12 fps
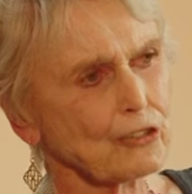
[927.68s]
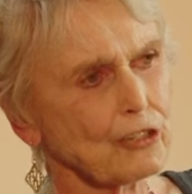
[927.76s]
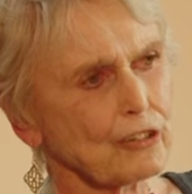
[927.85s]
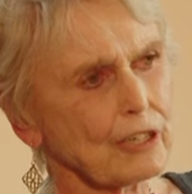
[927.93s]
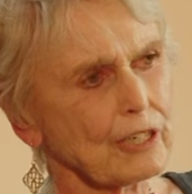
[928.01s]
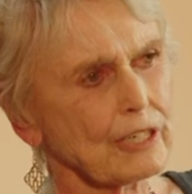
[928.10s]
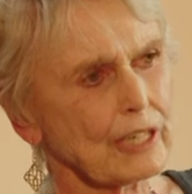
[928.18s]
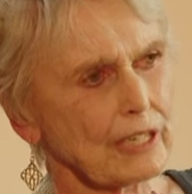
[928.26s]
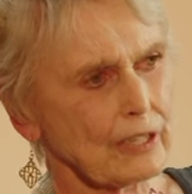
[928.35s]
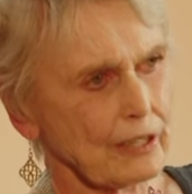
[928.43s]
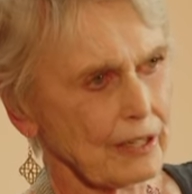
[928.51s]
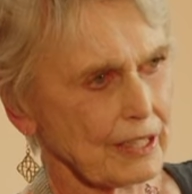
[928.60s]
is in
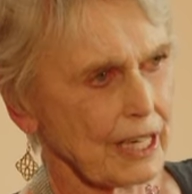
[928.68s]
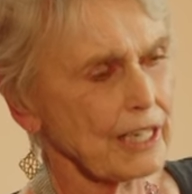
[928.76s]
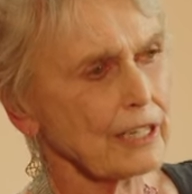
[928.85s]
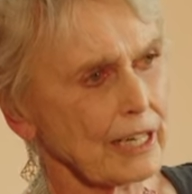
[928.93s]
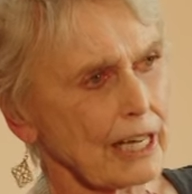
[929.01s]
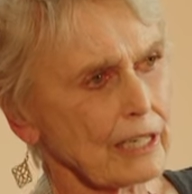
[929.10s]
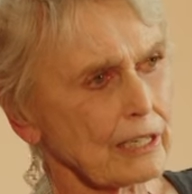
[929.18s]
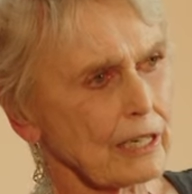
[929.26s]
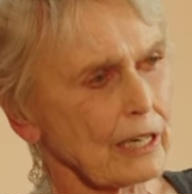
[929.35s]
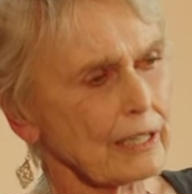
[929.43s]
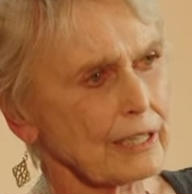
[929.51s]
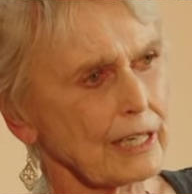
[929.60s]
Alan
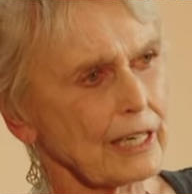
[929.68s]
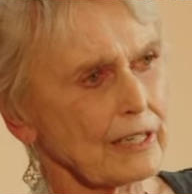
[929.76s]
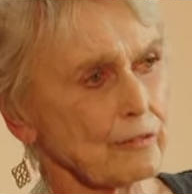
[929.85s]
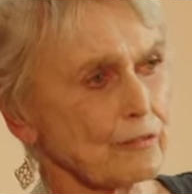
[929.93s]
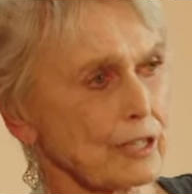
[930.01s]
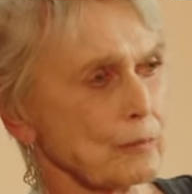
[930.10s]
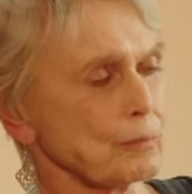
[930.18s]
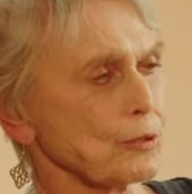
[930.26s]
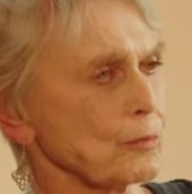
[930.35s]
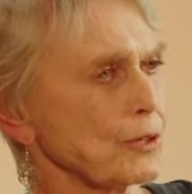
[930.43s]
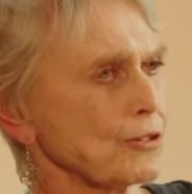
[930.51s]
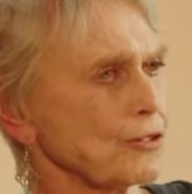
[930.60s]
Garner and in Philip
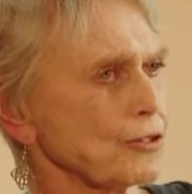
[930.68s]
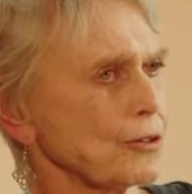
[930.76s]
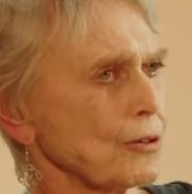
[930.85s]
Pullman too,